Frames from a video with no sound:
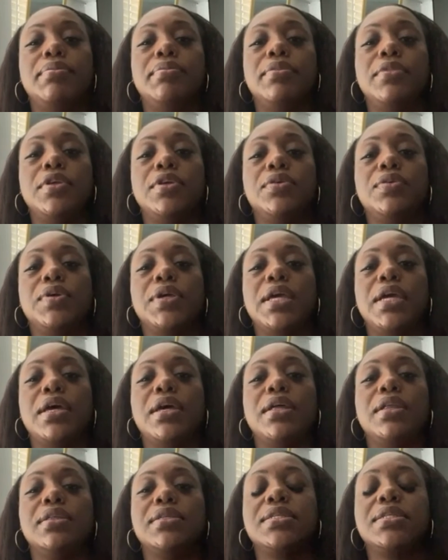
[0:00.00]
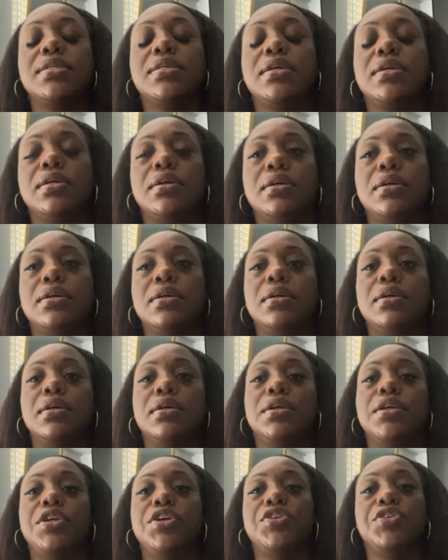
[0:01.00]
You'll get
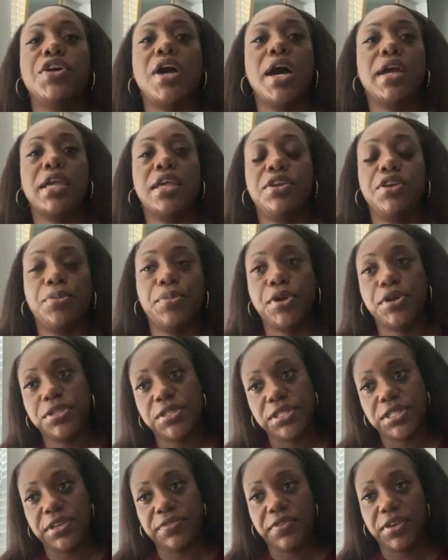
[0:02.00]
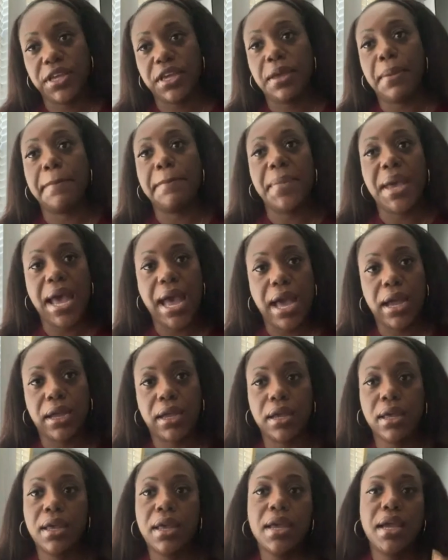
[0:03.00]
your birth certificate back
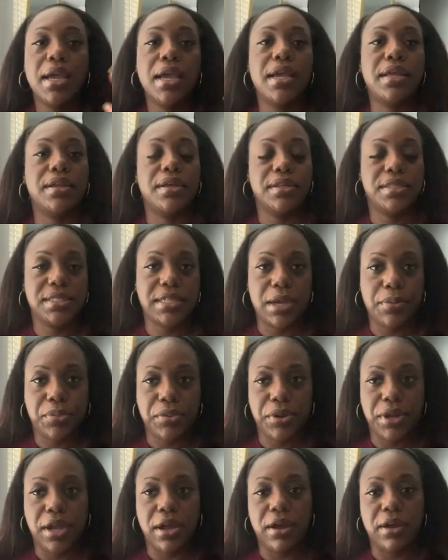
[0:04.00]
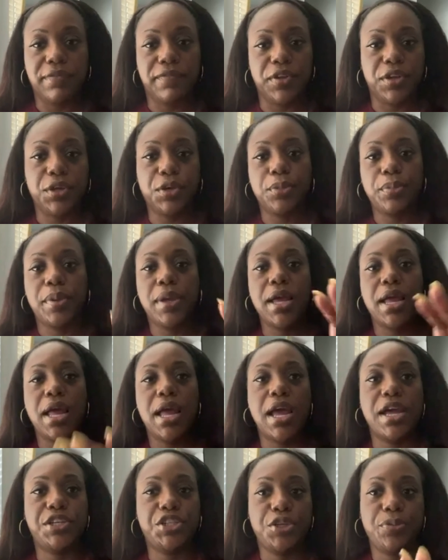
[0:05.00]
in a separate envelope
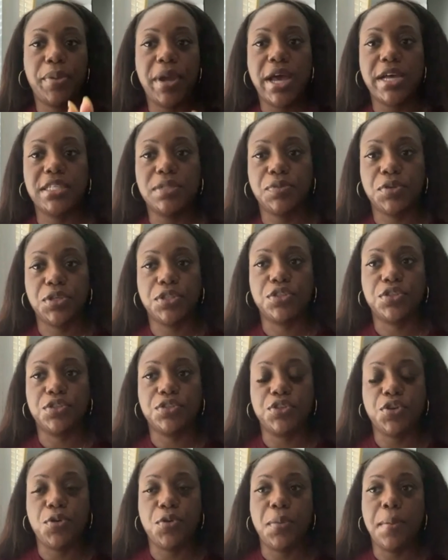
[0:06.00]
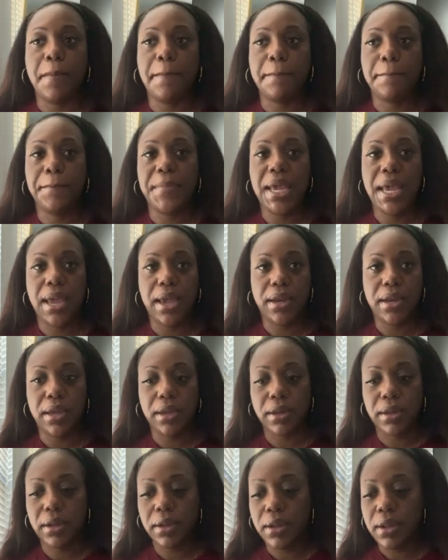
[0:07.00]
as your passport, so don't panic.
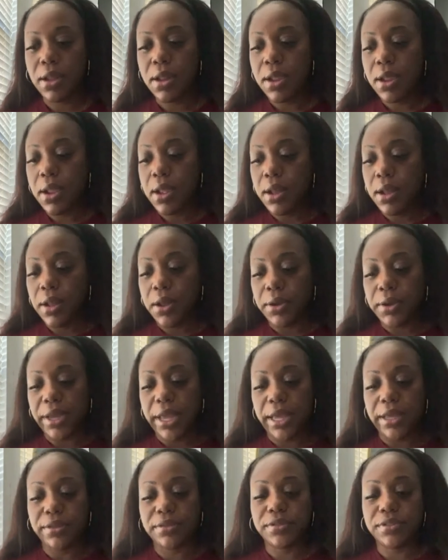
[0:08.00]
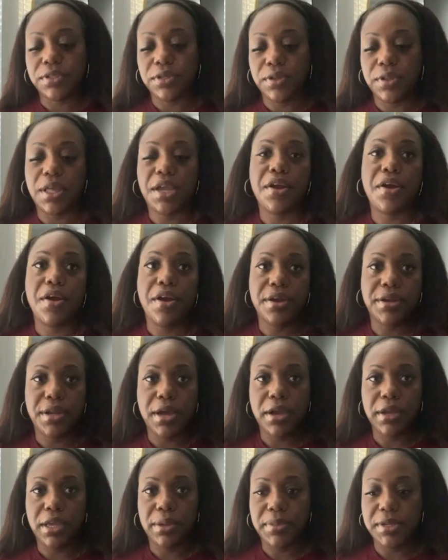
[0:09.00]
Okay, so there are
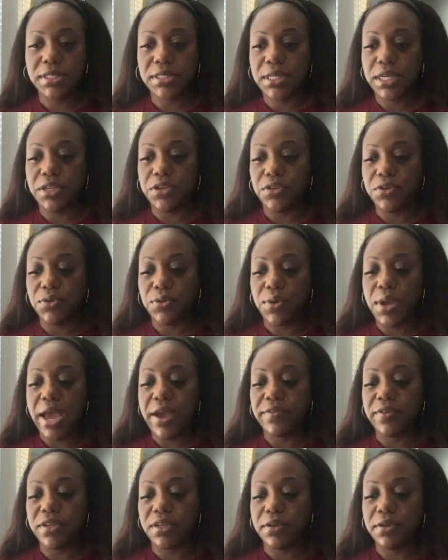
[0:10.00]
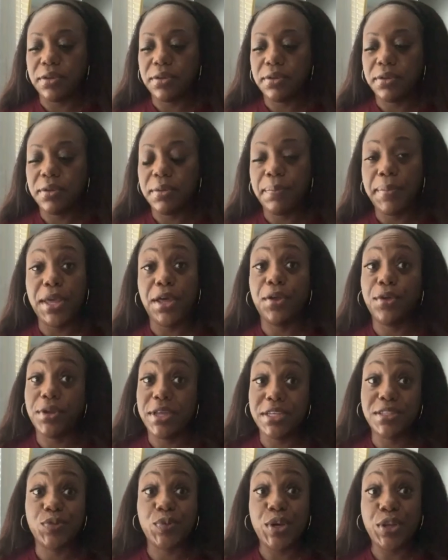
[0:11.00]
documents that you do have to mail
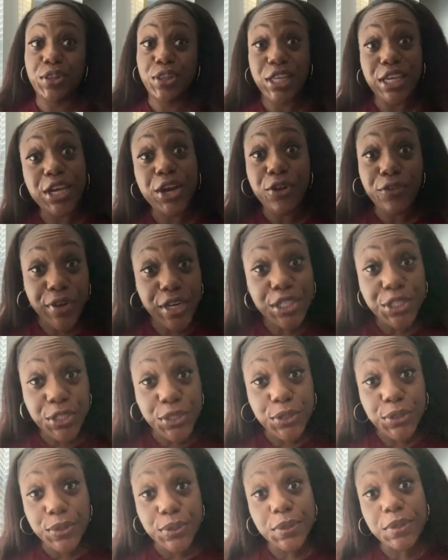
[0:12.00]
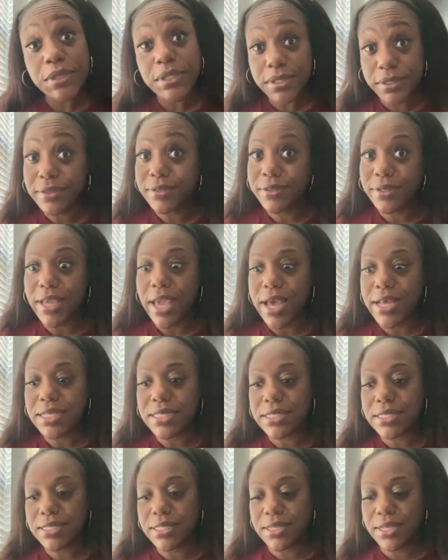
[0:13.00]
as well. The originals, yes.
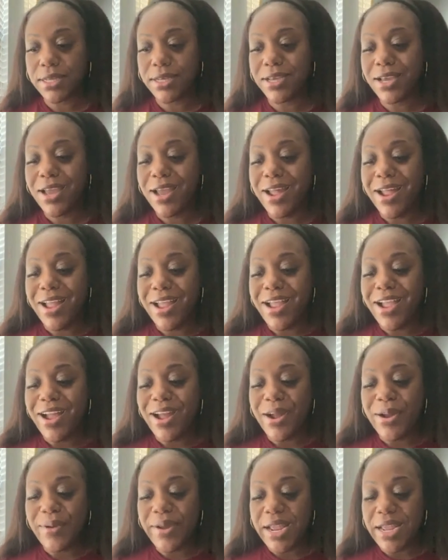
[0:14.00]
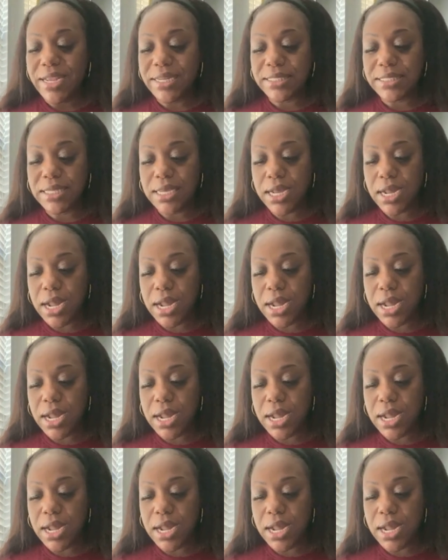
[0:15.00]
All right,